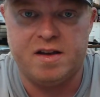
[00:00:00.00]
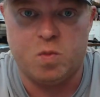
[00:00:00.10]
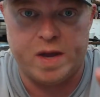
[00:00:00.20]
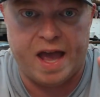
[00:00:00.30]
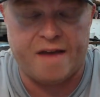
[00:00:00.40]

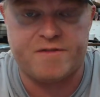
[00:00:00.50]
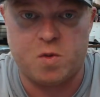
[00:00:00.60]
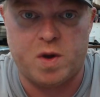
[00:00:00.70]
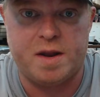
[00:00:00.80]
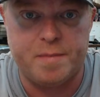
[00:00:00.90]
We have to
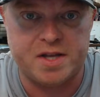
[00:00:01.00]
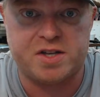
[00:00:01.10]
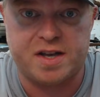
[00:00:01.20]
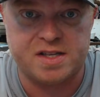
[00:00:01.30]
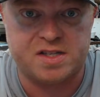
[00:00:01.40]
win in
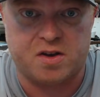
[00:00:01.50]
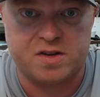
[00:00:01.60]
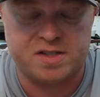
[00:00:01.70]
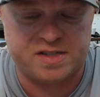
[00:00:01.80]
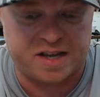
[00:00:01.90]
Michigan's
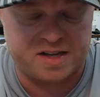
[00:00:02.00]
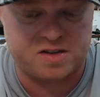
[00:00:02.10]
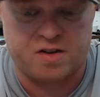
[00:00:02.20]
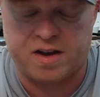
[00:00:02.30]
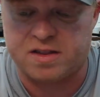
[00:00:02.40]
Sixth
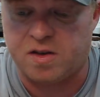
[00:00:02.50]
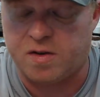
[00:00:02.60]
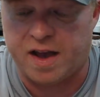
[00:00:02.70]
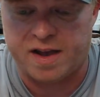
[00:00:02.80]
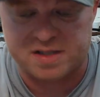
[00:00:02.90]
Circuit, though,
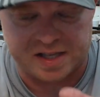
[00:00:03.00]
guys.